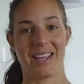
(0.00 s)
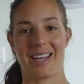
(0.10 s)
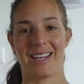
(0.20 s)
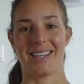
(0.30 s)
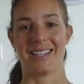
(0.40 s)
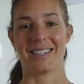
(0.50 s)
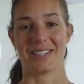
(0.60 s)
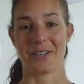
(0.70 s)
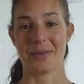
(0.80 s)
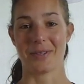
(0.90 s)
and I
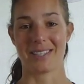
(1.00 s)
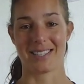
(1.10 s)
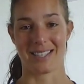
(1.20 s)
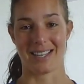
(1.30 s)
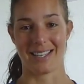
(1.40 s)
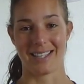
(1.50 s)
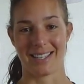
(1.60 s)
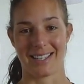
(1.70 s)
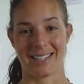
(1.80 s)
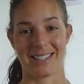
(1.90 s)
know what it's like,
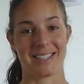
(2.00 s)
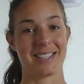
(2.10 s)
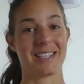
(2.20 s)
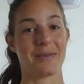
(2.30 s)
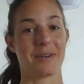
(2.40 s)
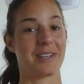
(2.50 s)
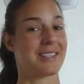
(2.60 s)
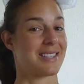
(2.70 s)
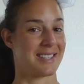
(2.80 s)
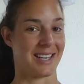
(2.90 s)
and this is where it
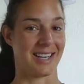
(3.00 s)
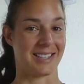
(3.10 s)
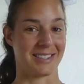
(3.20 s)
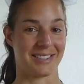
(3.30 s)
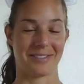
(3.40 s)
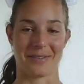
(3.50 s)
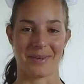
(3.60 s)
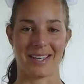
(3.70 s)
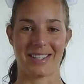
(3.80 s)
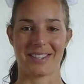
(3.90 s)
started for
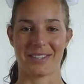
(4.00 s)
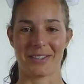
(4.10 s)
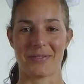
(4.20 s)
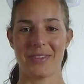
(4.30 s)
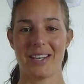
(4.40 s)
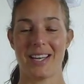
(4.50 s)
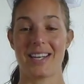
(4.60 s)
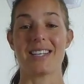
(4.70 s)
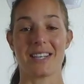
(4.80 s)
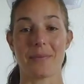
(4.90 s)
me. So it
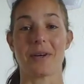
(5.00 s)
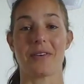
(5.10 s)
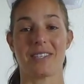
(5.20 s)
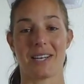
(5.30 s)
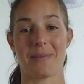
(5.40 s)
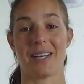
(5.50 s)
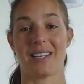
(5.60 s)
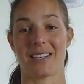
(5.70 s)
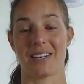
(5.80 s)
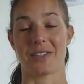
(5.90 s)
ended up going down my leg
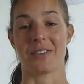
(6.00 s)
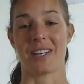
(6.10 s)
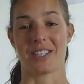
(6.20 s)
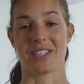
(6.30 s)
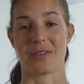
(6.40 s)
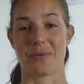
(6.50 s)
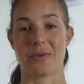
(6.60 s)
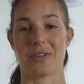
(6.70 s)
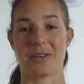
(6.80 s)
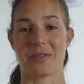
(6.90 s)
and I couldn't actually
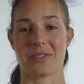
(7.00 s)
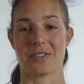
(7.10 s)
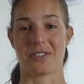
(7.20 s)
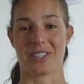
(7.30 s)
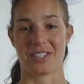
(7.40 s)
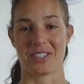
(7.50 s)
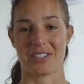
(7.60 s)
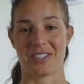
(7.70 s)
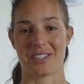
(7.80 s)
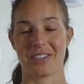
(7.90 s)
walk. I was on crutches.
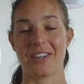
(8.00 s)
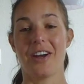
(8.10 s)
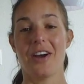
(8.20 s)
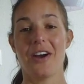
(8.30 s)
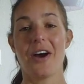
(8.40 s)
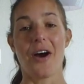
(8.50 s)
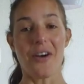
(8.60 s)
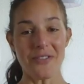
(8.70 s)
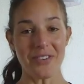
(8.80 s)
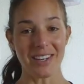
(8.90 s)
So
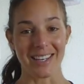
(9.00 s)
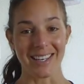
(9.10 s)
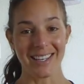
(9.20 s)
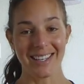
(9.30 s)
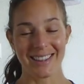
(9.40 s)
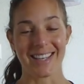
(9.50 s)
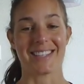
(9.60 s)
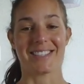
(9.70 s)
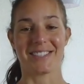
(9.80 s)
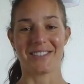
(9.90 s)
hopefully that
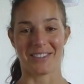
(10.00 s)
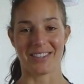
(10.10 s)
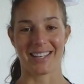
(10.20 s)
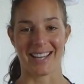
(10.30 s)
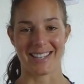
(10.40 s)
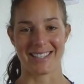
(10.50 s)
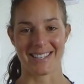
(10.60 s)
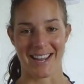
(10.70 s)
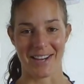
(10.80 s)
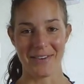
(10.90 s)
is not the case
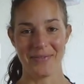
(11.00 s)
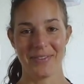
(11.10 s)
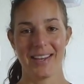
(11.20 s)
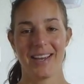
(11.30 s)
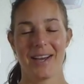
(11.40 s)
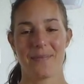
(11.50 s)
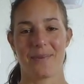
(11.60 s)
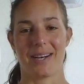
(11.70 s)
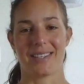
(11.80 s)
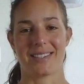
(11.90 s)
now,
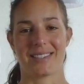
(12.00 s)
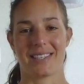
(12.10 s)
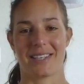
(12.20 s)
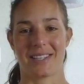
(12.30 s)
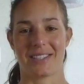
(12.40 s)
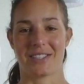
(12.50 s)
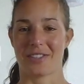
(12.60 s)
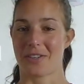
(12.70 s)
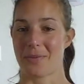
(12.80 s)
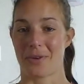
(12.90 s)
but just got
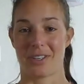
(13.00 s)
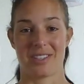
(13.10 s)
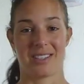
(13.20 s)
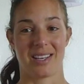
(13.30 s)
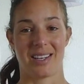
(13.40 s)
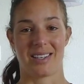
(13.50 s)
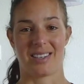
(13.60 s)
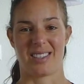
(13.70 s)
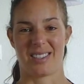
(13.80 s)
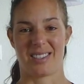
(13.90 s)
to monitor that
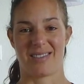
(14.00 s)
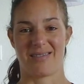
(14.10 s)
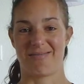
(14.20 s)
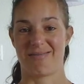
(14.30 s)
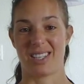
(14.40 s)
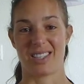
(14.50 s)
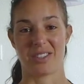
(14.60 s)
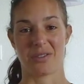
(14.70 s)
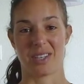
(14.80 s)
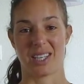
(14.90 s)
and yeah, do
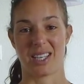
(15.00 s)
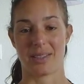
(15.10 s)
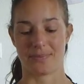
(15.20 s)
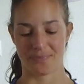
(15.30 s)
what I can.